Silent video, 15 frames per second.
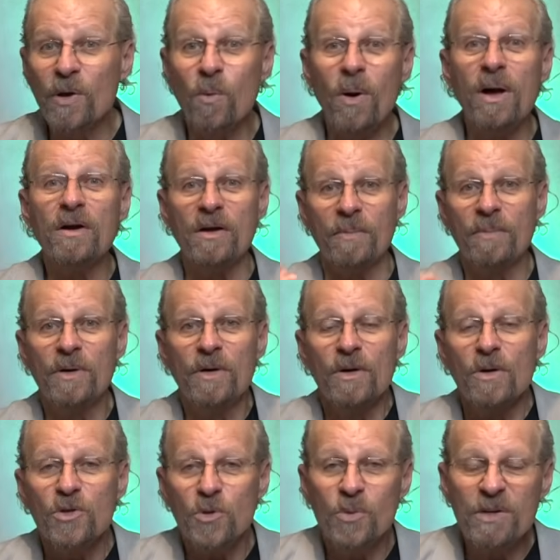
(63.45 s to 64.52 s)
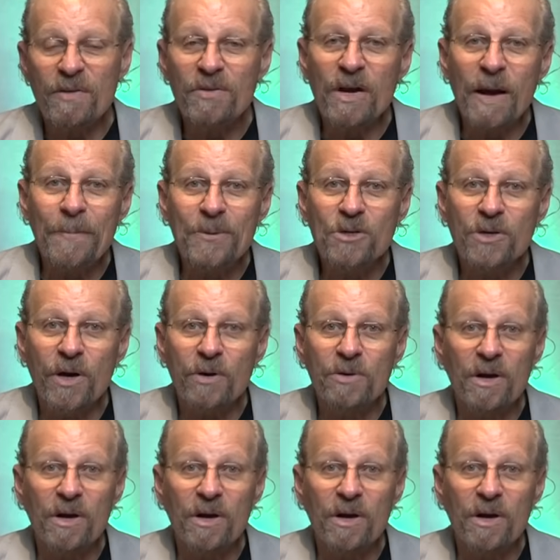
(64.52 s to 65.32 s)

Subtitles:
Welcome to another episode